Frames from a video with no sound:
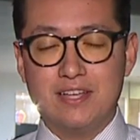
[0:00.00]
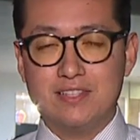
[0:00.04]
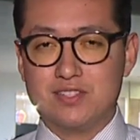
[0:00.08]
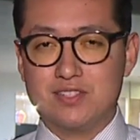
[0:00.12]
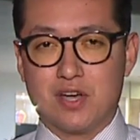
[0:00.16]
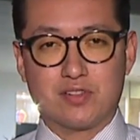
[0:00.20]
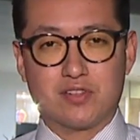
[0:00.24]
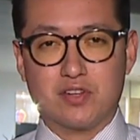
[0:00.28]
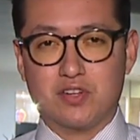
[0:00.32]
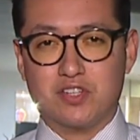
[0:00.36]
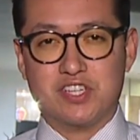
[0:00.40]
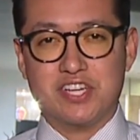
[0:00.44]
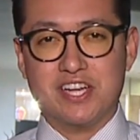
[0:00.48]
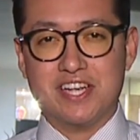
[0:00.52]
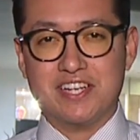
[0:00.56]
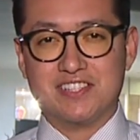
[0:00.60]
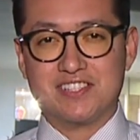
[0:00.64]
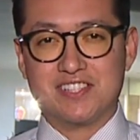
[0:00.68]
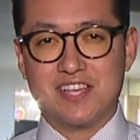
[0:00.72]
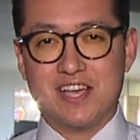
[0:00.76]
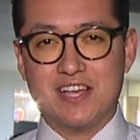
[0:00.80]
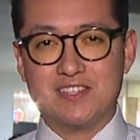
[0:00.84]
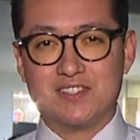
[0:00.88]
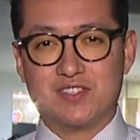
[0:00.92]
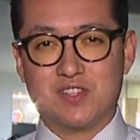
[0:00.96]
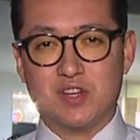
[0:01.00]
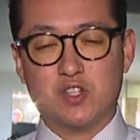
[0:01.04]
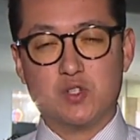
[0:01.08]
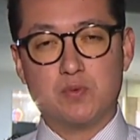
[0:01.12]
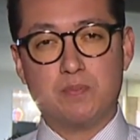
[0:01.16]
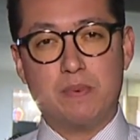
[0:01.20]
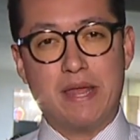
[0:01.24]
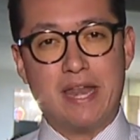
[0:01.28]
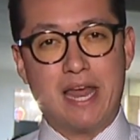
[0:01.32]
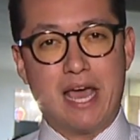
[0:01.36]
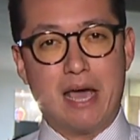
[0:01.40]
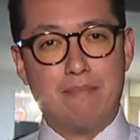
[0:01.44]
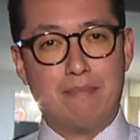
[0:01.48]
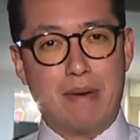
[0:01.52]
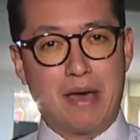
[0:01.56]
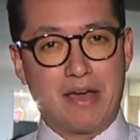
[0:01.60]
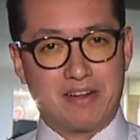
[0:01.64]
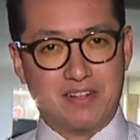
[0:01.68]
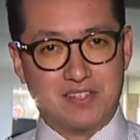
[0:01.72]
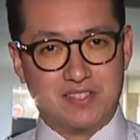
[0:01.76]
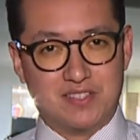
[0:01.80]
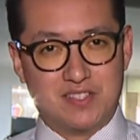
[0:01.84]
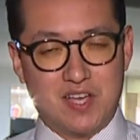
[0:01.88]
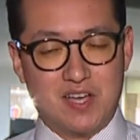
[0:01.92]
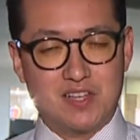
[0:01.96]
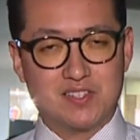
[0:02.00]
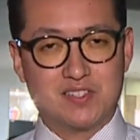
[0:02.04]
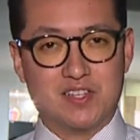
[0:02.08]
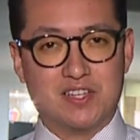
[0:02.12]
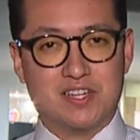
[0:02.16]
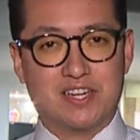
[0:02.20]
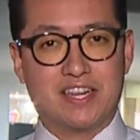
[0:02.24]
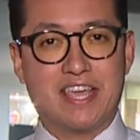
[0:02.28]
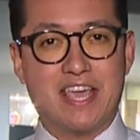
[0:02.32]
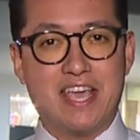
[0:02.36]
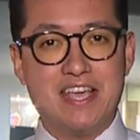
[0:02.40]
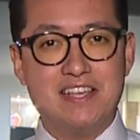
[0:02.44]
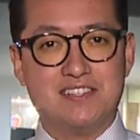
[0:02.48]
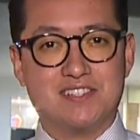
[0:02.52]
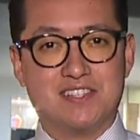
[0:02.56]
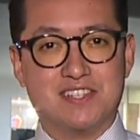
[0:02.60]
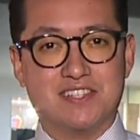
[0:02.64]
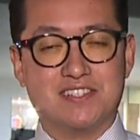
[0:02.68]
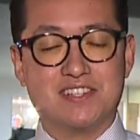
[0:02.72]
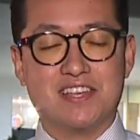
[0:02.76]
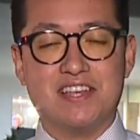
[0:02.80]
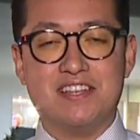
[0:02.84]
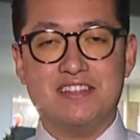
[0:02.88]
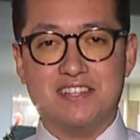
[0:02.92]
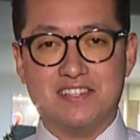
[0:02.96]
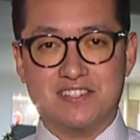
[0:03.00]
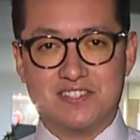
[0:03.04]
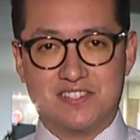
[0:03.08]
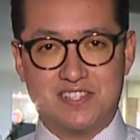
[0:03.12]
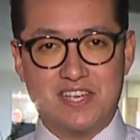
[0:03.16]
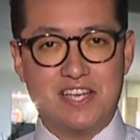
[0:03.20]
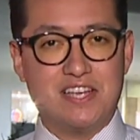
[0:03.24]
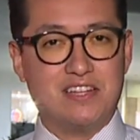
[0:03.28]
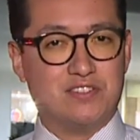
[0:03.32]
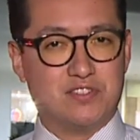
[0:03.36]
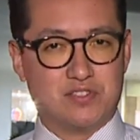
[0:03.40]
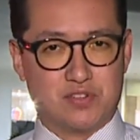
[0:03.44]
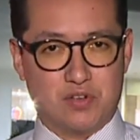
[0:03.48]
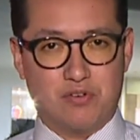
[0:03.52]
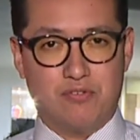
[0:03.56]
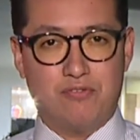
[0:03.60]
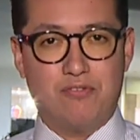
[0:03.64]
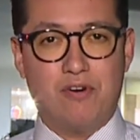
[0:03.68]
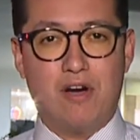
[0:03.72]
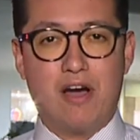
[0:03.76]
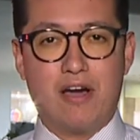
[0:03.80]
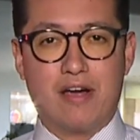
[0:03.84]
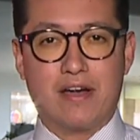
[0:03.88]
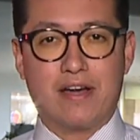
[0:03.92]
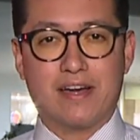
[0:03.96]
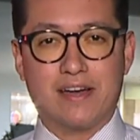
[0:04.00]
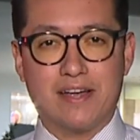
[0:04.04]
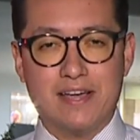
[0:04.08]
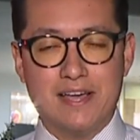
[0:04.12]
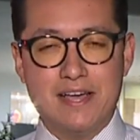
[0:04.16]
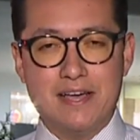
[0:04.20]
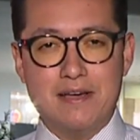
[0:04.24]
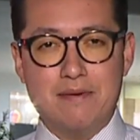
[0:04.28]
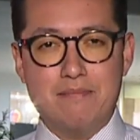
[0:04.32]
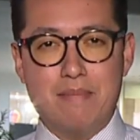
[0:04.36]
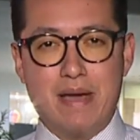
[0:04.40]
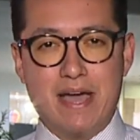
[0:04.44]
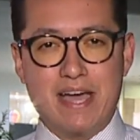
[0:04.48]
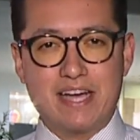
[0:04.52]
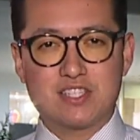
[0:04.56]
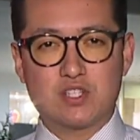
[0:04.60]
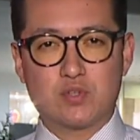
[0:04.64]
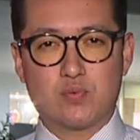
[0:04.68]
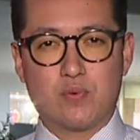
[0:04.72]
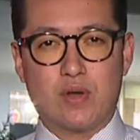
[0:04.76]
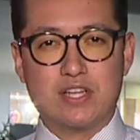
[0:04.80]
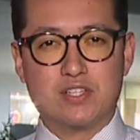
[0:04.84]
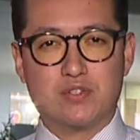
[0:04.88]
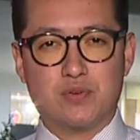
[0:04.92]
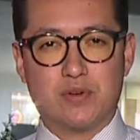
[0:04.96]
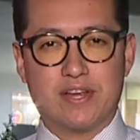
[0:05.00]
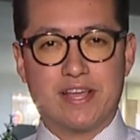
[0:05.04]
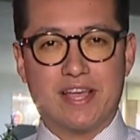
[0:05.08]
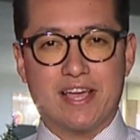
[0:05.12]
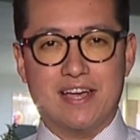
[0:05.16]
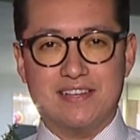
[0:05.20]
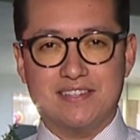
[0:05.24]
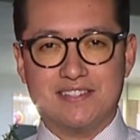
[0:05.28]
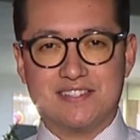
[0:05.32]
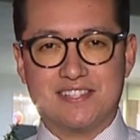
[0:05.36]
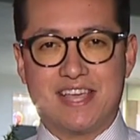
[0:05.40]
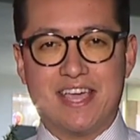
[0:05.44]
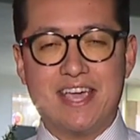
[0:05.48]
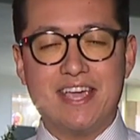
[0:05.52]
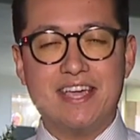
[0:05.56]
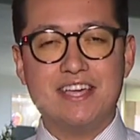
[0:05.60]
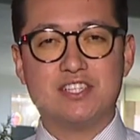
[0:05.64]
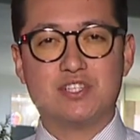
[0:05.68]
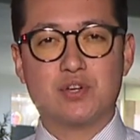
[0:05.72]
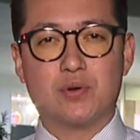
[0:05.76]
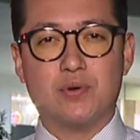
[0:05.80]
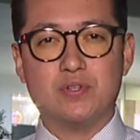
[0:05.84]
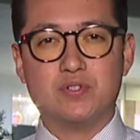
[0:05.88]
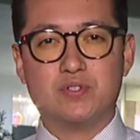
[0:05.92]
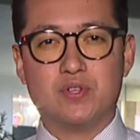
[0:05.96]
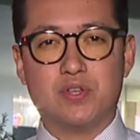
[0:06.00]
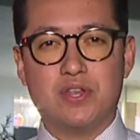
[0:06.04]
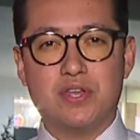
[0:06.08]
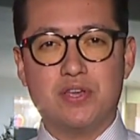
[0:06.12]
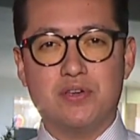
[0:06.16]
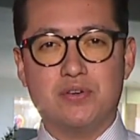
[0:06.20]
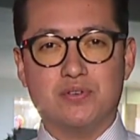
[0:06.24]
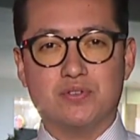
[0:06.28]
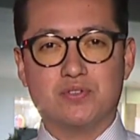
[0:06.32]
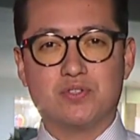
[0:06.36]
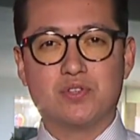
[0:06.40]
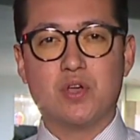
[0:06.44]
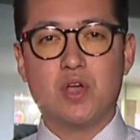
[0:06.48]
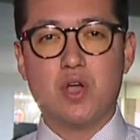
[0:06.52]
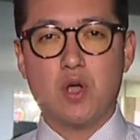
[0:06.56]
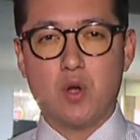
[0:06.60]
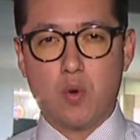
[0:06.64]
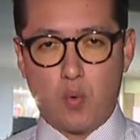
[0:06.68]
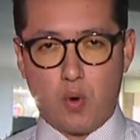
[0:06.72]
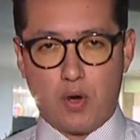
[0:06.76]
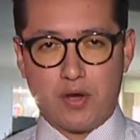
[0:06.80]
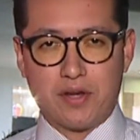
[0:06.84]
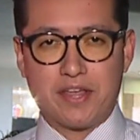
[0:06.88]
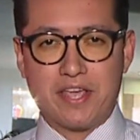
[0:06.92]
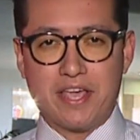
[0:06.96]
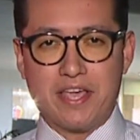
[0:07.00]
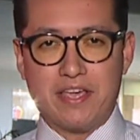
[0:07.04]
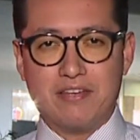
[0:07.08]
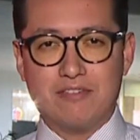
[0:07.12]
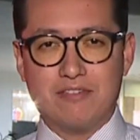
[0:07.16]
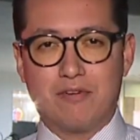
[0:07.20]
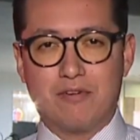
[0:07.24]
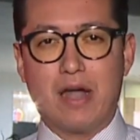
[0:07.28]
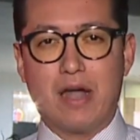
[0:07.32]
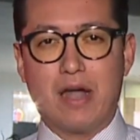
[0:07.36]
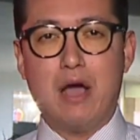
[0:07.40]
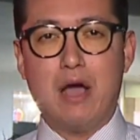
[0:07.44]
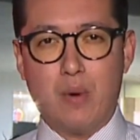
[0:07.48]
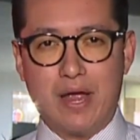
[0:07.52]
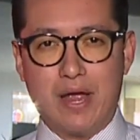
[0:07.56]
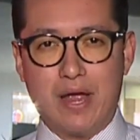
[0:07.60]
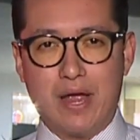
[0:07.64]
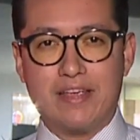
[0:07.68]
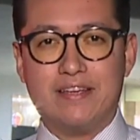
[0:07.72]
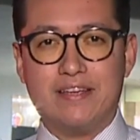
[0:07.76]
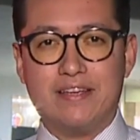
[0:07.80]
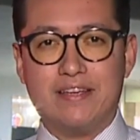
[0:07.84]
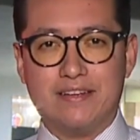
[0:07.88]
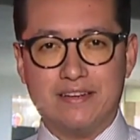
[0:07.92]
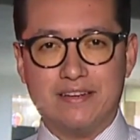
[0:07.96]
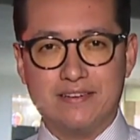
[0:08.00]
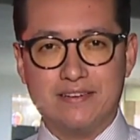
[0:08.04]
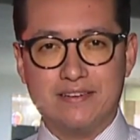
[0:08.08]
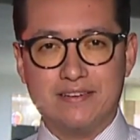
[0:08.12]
Dr. Ching says there's been about a dozen cases in the state so far. Max Rodriguez, KHON2 News, working for Hawaii.